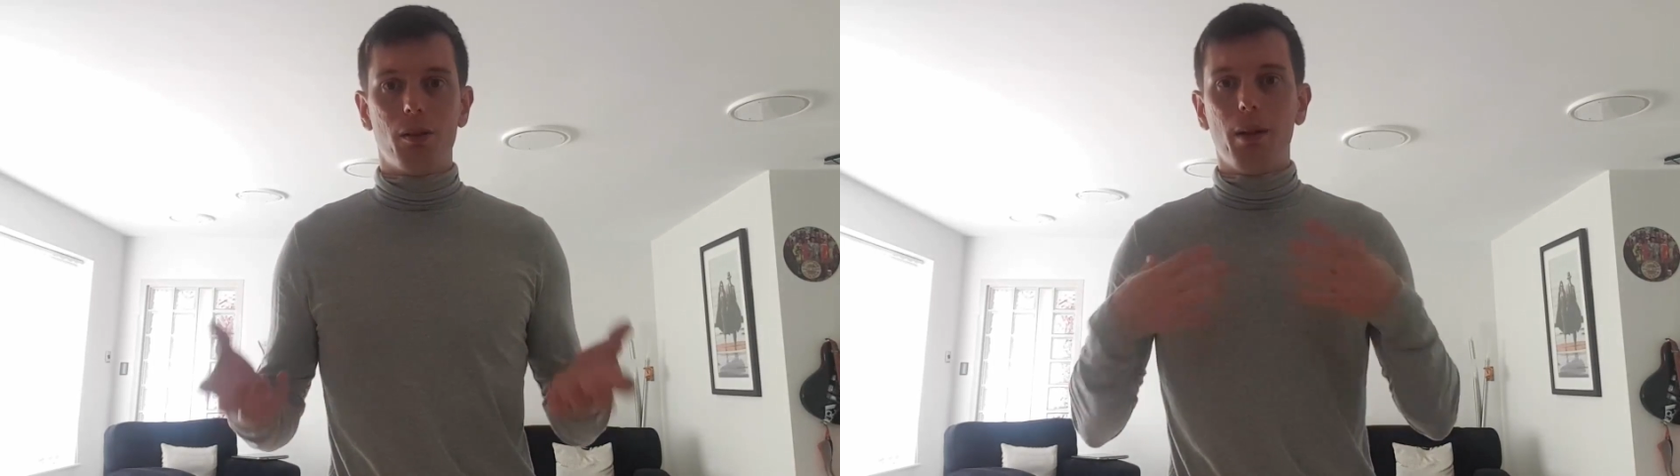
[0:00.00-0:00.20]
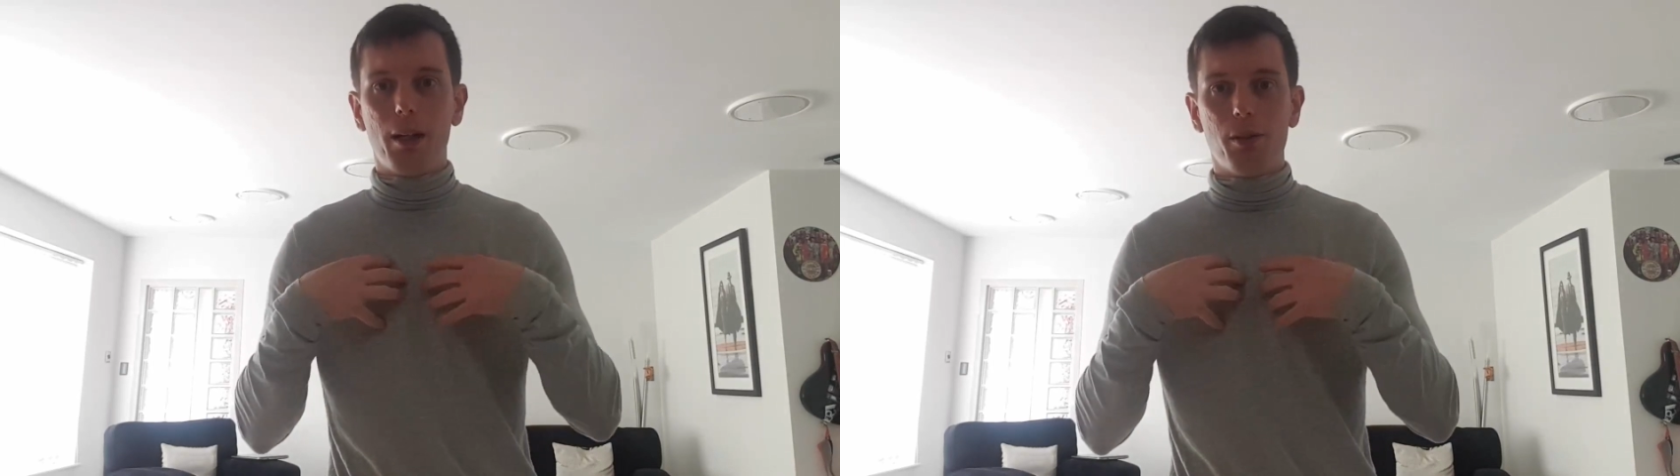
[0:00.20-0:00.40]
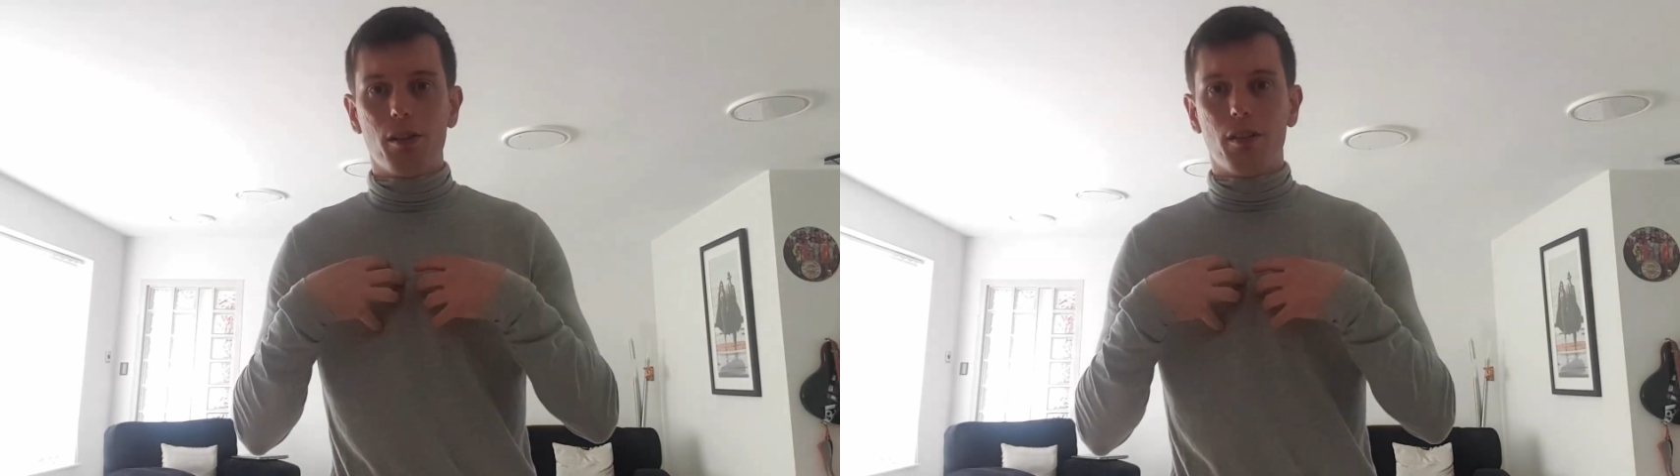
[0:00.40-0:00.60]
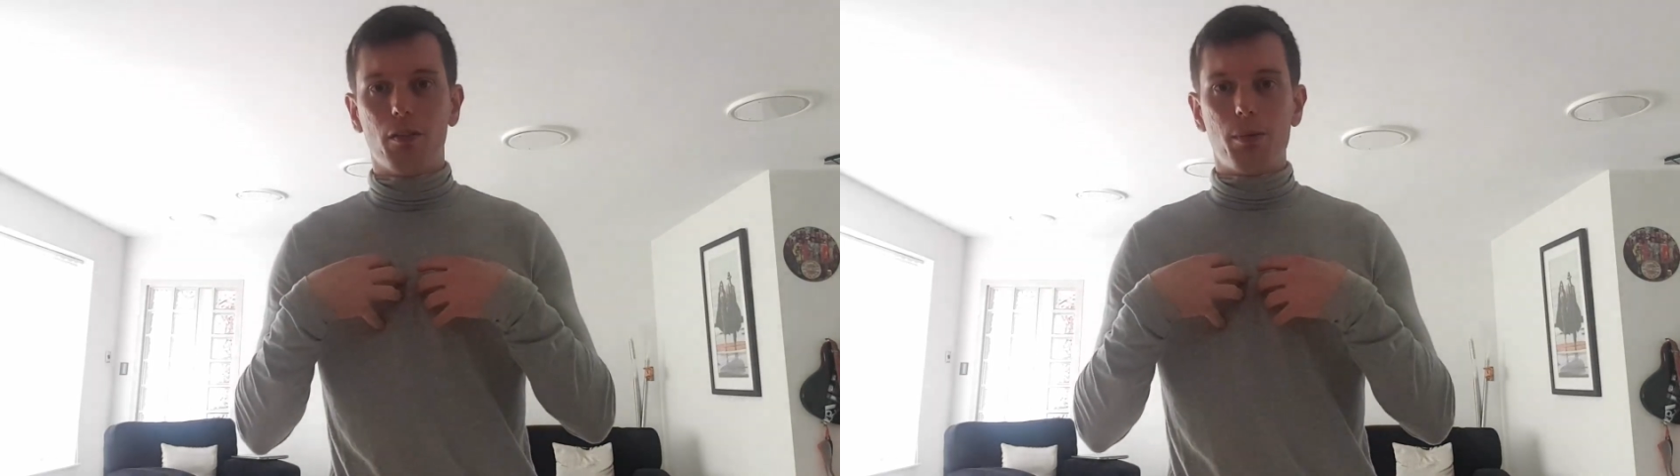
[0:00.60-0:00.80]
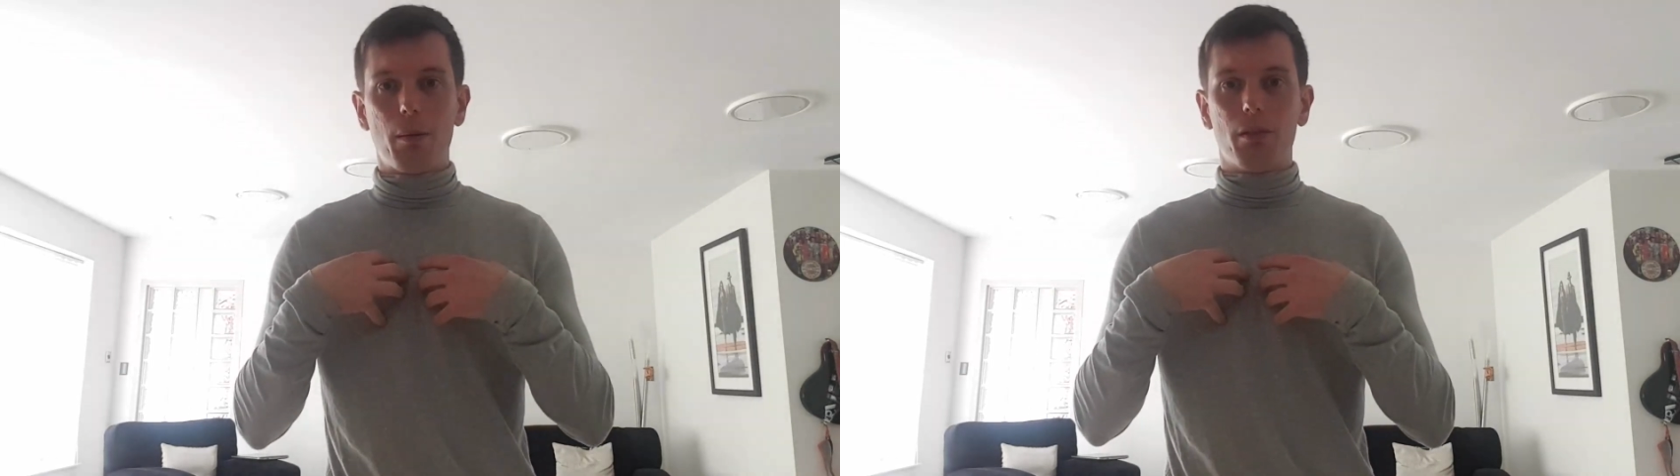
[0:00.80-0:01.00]
my name's Tristan from
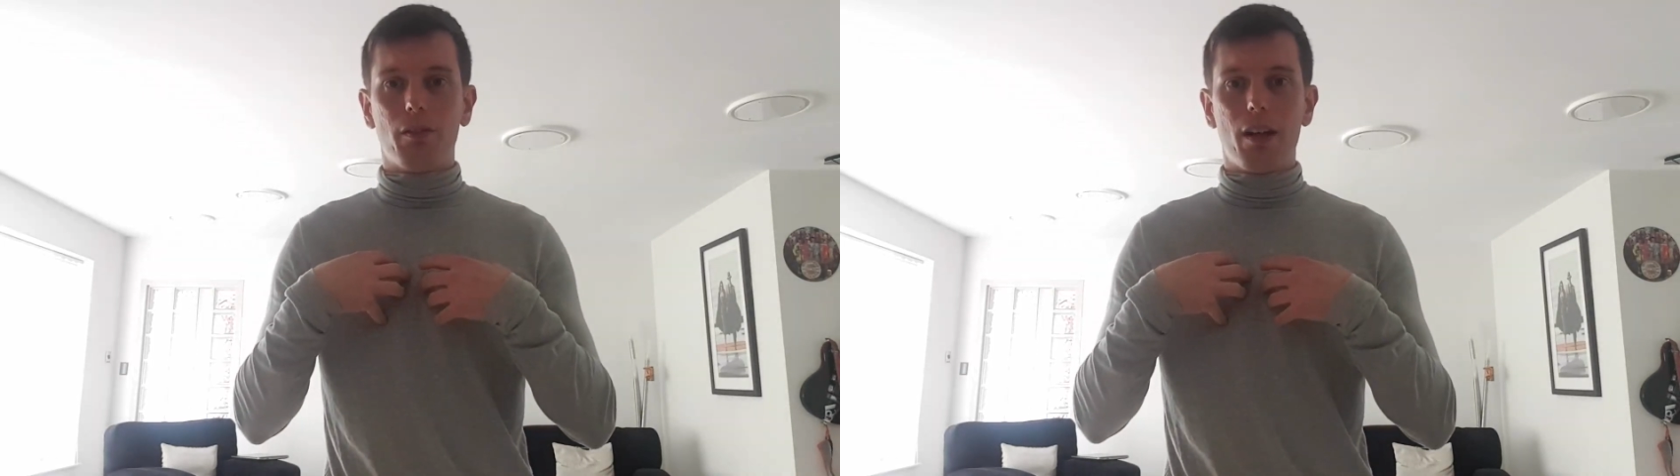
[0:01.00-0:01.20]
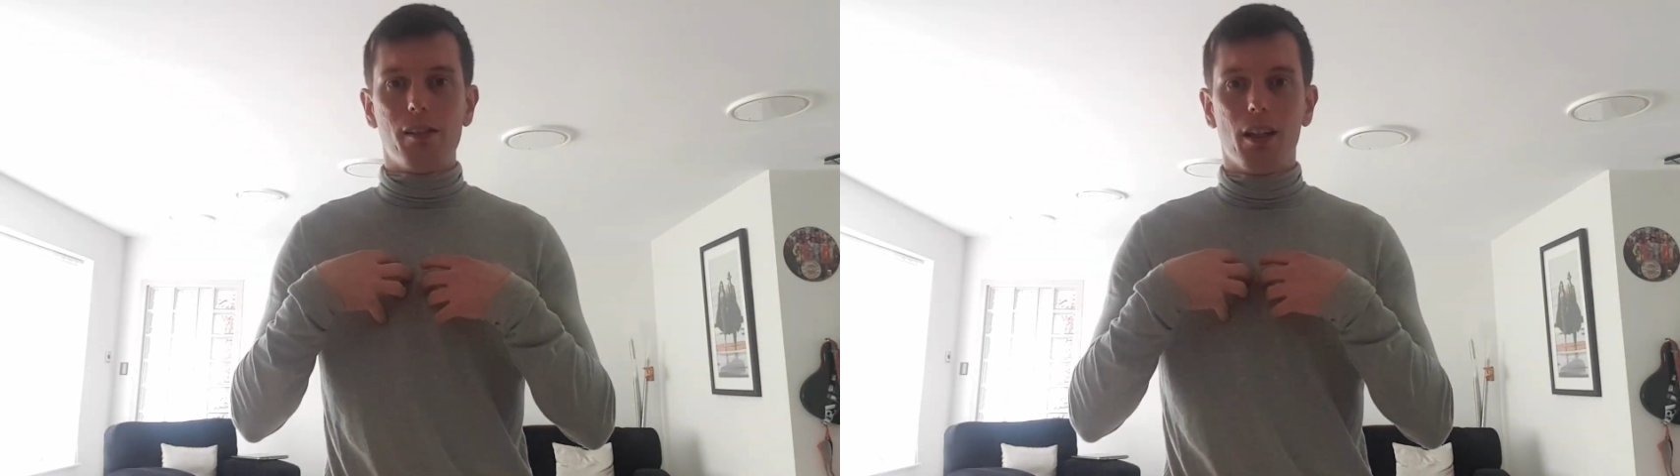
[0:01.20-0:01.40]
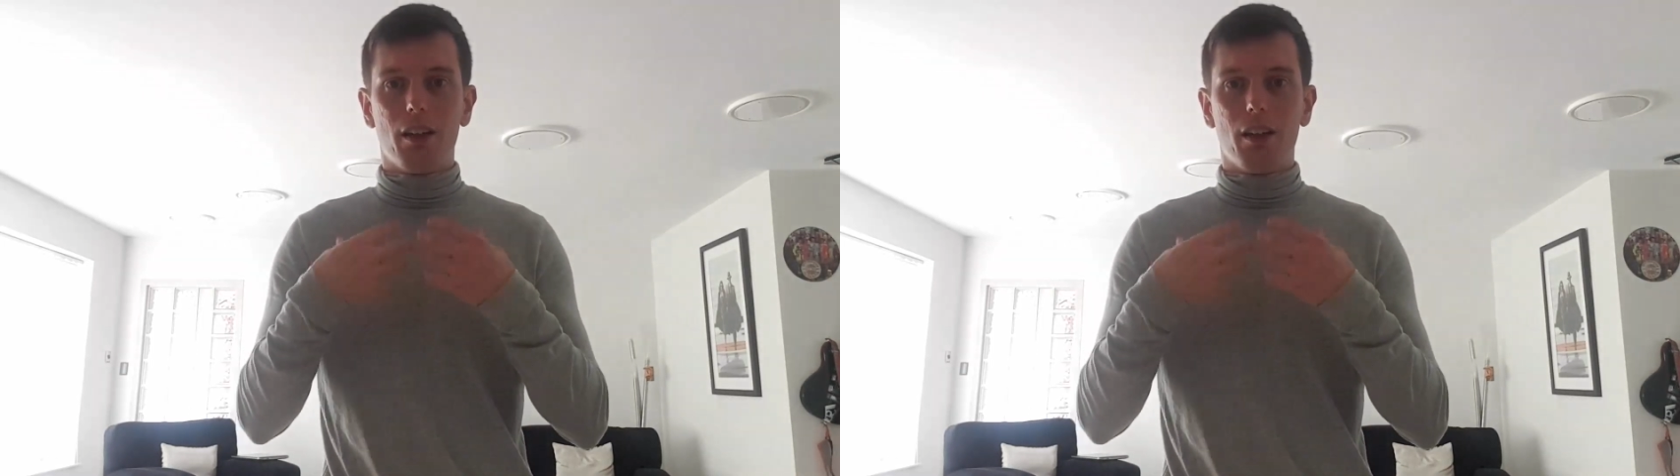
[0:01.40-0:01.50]
Xero Invest.